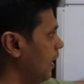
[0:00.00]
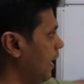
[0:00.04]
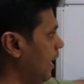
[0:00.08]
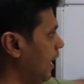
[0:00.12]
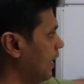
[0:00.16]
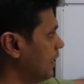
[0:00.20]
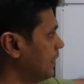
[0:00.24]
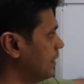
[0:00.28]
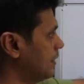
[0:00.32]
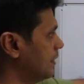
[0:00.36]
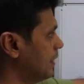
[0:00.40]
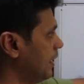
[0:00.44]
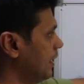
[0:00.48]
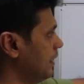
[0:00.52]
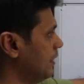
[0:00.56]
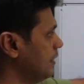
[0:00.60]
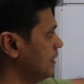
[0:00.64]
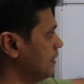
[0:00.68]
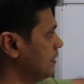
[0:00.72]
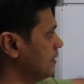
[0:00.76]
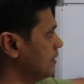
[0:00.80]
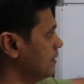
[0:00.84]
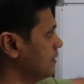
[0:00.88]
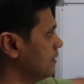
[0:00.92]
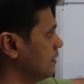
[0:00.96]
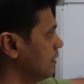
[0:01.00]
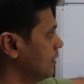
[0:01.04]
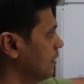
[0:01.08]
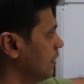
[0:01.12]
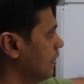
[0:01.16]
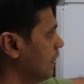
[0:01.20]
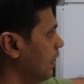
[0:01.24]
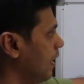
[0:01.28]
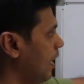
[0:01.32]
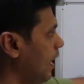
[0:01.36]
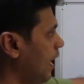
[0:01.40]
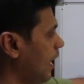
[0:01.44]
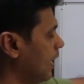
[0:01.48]
At 10
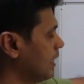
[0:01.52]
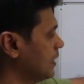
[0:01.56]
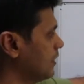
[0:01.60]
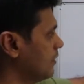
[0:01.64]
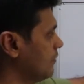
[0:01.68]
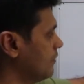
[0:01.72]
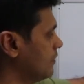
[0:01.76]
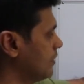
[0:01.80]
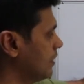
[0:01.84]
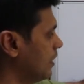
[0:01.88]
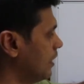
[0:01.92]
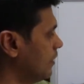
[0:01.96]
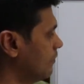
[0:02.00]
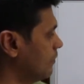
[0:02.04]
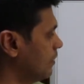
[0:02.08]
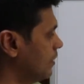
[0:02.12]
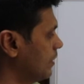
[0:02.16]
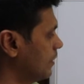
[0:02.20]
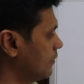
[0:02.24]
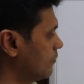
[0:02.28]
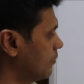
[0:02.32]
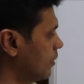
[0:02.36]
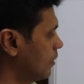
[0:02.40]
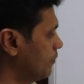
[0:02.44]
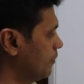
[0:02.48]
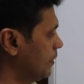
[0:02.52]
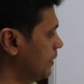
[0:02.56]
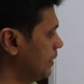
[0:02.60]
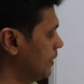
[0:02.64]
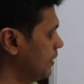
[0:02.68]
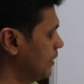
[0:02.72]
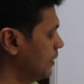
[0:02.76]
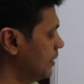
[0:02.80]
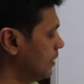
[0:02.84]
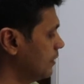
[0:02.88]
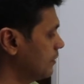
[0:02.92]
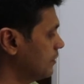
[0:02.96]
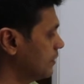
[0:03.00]
activity level, it will
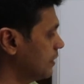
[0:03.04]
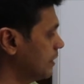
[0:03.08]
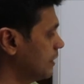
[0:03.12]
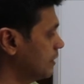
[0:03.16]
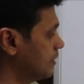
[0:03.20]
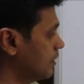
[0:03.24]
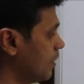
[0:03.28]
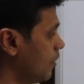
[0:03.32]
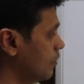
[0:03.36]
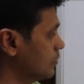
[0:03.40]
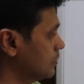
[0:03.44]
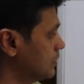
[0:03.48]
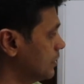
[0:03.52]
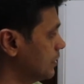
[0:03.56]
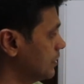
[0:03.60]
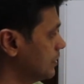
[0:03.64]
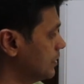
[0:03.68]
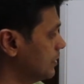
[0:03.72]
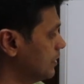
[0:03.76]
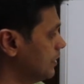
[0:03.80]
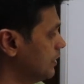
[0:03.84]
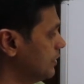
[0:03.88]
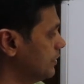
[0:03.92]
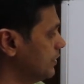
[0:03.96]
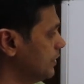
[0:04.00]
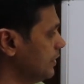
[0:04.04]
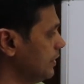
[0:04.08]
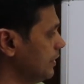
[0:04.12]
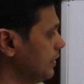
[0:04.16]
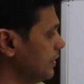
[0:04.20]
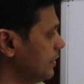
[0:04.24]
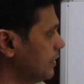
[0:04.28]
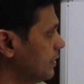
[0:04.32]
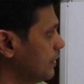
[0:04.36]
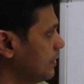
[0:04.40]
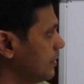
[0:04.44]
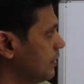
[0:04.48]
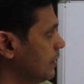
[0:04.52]
be
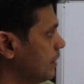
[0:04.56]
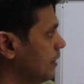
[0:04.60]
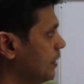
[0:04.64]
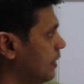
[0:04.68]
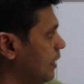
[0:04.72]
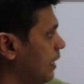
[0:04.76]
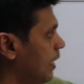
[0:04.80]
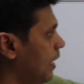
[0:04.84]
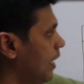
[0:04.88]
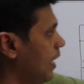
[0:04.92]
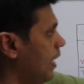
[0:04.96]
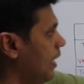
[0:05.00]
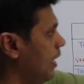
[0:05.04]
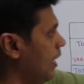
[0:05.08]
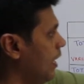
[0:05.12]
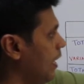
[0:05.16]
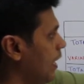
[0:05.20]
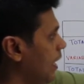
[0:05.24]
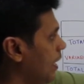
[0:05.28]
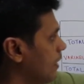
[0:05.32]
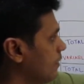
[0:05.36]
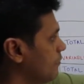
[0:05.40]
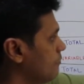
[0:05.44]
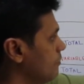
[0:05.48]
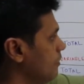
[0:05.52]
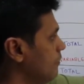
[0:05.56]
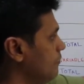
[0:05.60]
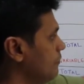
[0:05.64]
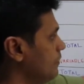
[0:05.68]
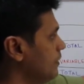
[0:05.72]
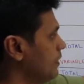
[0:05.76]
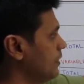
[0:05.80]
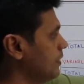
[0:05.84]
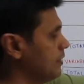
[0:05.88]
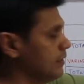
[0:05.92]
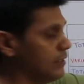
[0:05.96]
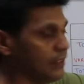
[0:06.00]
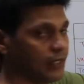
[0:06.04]
3,030. At
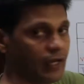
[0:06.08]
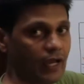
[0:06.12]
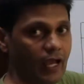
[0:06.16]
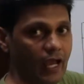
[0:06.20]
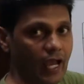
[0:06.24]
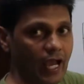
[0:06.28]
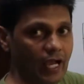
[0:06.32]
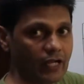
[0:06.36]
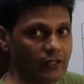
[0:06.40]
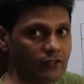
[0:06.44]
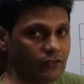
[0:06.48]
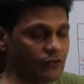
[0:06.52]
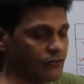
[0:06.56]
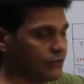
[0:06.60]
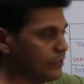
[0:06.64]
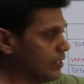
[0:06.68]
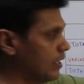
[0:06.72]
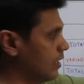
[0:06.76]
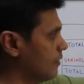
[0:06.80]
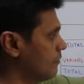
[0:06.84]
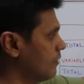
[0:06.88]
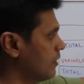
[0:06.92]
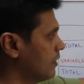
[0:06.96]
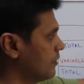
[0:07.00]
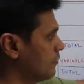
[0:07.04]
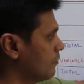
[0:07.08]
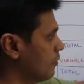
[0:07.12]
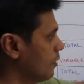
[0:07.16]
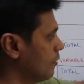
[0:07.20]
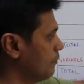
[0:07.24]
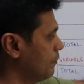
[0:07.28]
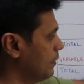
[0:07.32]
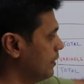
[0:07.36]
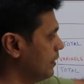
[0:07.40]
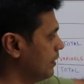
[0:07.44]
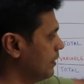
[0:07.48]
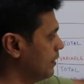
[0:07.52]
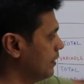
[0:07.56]
50 activity level, it will
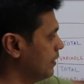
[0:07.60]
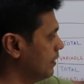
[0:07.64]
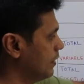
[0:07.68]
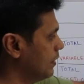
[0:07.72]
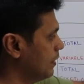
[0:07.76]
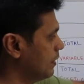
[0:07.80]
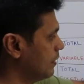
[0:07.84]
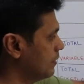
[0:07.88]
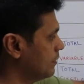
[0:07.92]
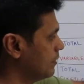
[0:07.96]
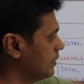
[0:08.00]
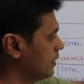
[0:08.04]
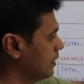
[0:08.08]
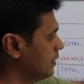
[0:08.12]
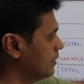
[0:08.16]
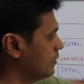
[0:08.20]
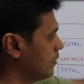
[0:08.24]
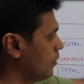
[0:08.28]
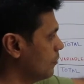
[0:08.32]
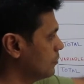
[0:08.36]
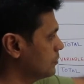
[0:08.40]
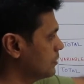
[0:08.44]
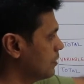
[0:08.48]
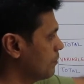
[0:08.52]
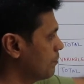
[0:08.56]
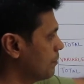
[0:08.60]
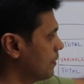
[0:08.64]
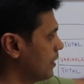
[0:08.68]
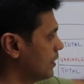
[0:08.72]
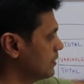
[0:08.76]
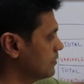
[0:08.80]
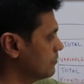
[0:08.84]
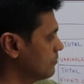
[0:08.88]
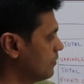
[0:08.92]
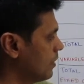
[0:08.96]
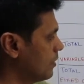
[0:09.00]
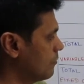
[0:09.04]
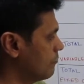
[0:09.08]
be 3,000
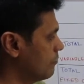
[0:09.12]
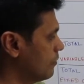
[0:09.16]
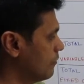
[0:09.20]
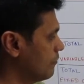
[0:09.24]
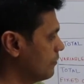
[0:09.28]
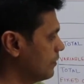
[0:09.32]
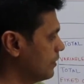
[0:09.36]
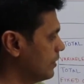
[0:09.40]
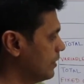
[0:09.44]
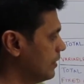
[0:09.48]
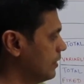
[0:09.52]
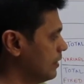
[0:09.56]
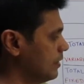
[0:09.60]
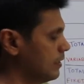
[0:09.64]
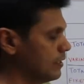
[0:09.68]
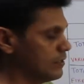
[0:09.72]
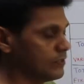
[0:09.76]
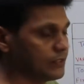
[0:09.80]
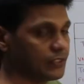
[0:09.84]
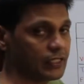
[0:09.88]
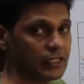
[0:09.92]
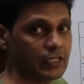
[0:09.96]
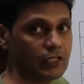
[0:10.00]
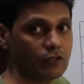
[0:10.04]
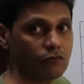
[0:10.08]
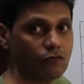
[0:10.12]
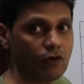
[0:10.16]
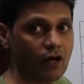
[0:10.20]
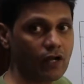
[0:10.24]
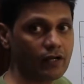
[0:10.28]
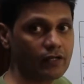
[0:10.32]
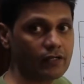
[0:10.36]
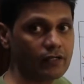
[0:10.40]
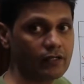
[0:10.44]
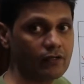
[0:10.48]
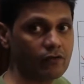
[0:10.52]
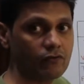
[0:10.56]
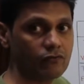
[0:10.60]
plus 150,
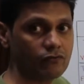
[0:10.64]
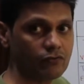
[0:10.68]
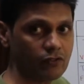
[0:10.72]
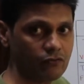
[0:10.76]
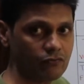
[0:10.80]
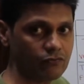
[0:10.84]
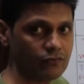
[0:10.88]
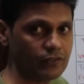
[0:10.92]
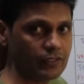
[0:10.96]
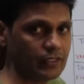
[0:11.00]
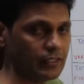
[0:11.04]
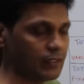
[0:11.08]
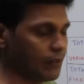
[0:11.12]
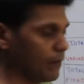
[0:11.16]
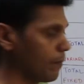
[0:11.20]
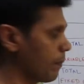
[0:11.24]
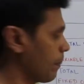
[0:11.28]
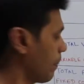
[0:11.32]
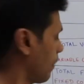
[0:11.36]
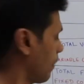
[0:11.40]
3,150.